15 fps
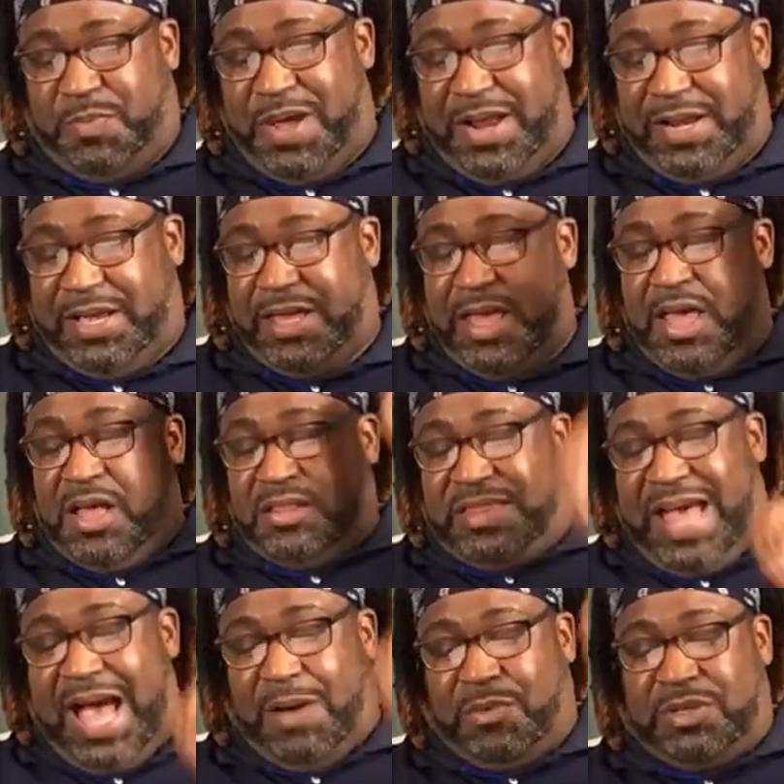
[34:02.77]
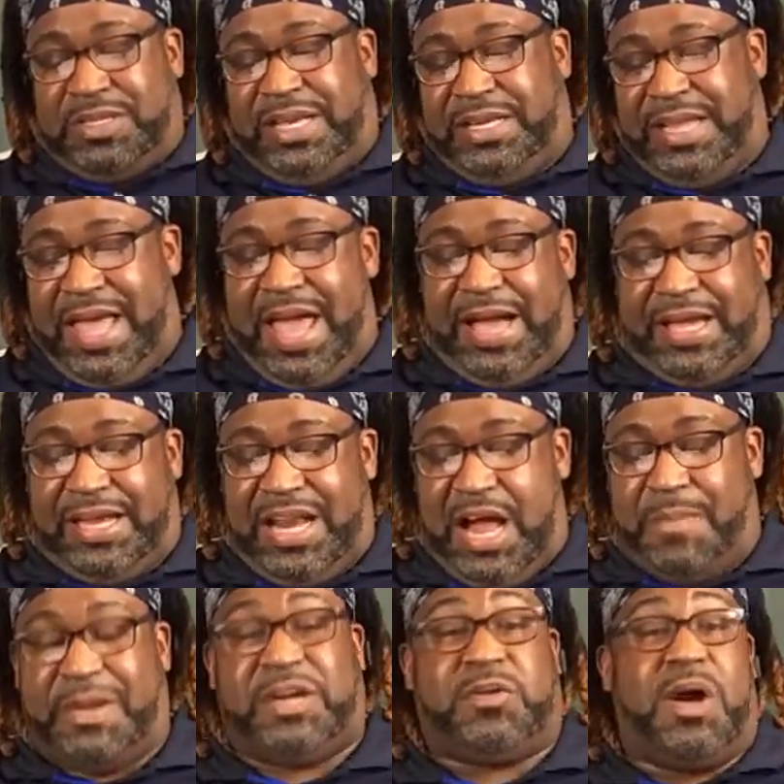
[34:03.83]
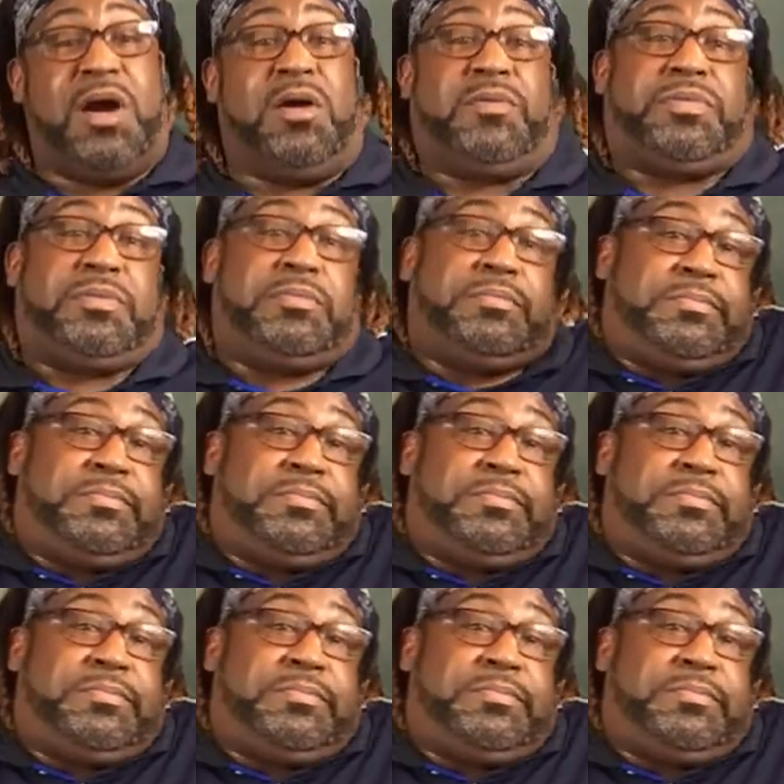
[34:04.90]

spending. That will lead to economic growth.